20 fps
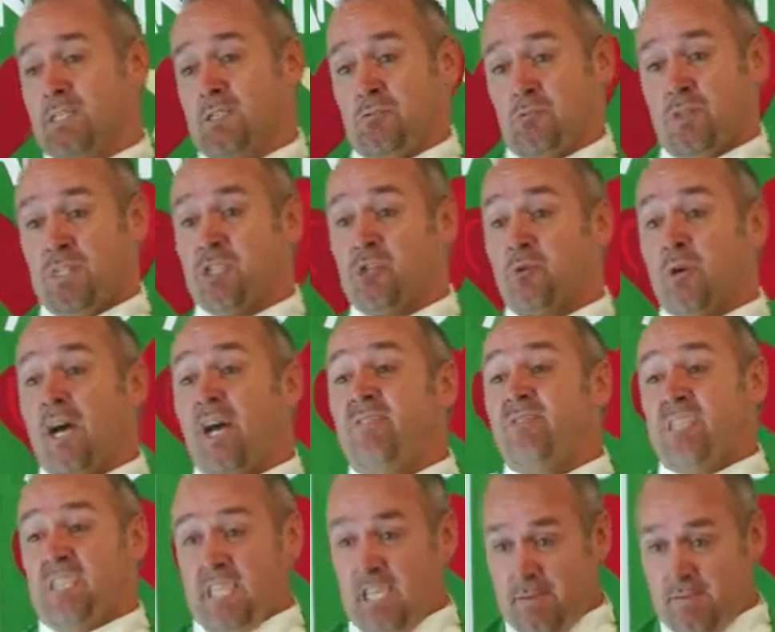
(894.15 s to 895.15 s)
lesson. We
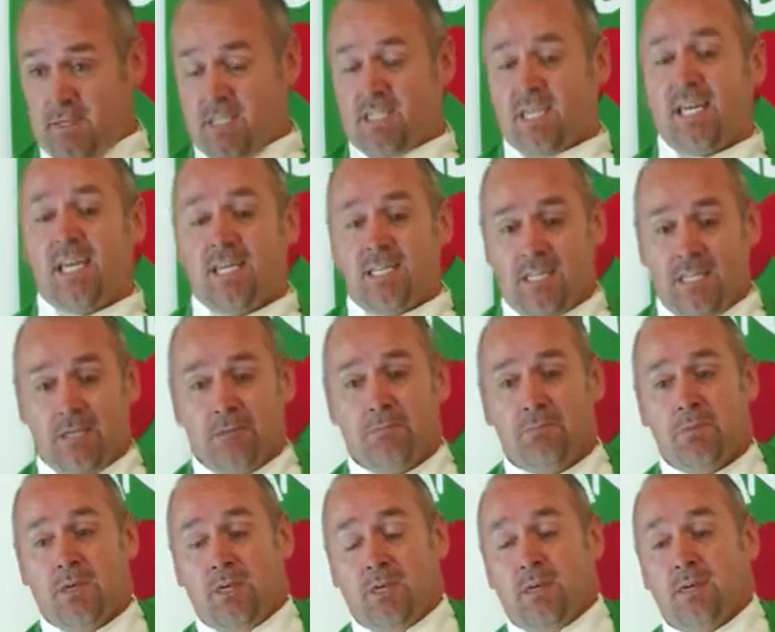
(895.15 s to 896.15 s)
strive to imitate
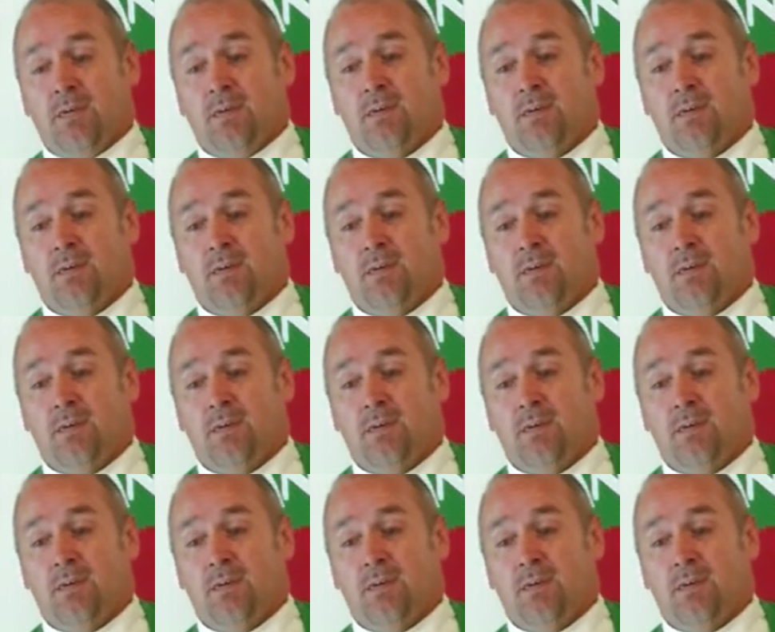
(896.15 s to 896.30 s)
him.